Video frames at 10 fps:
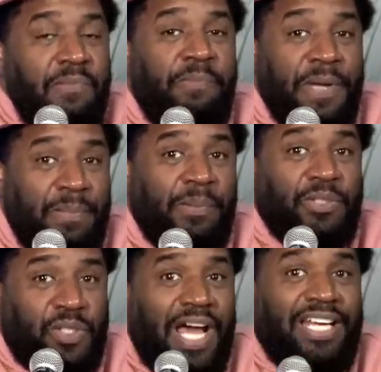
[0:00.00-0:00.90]
them
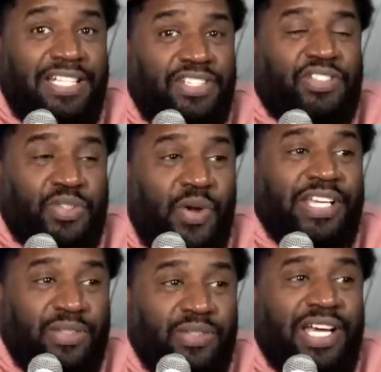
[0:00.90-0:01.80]
people try to
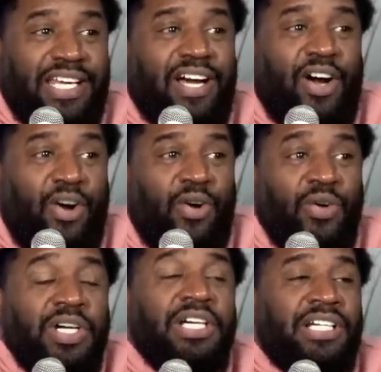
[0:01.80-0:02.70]
destroy you later
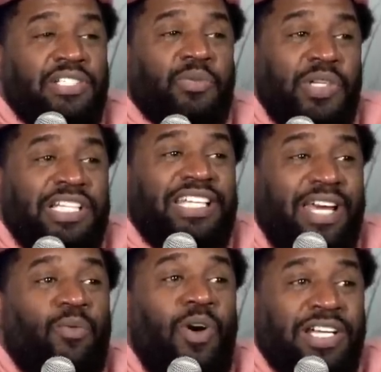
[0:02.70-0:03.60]
on because
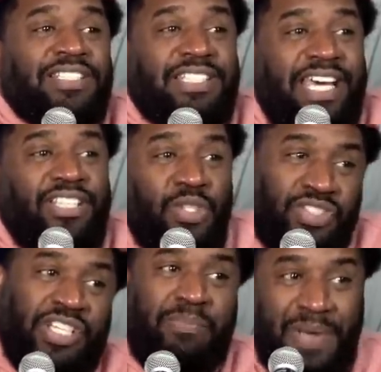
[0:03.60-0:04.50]
really they want to say,
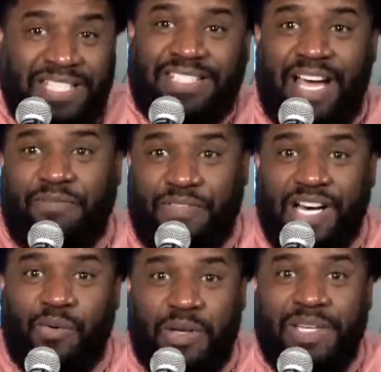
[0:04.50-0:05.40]
you should have been
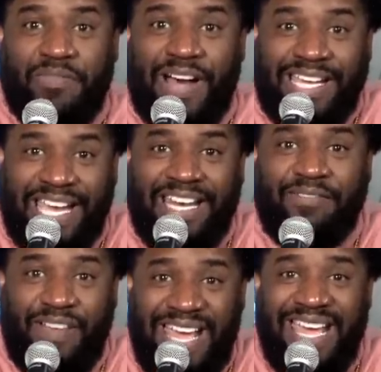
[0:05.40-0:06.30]
stop fucking with me if I
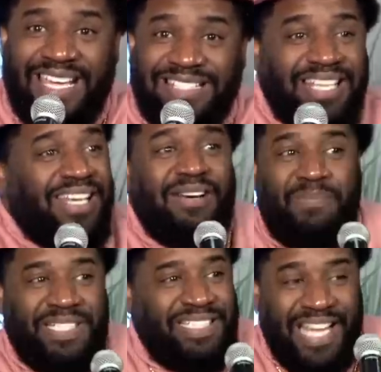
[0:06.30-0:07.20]
can't advance,
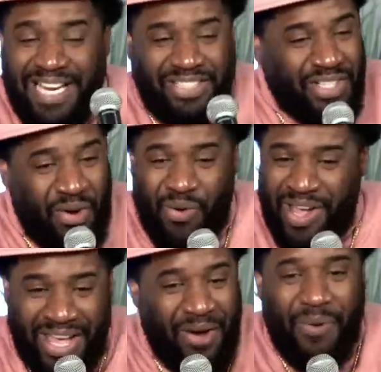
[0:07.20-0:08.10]
but that
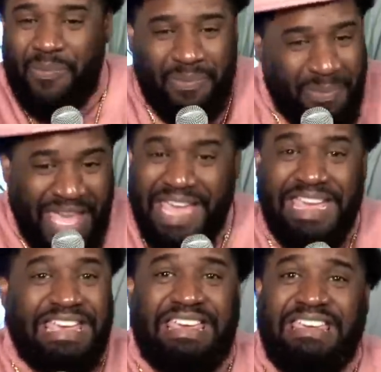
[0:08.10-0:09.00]
don't help
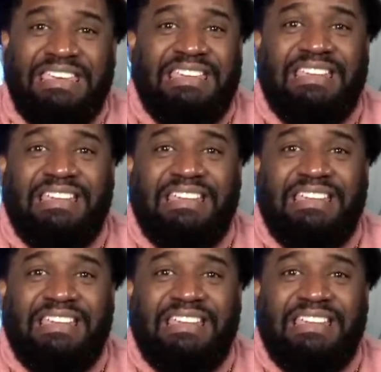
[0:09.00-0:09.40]
me.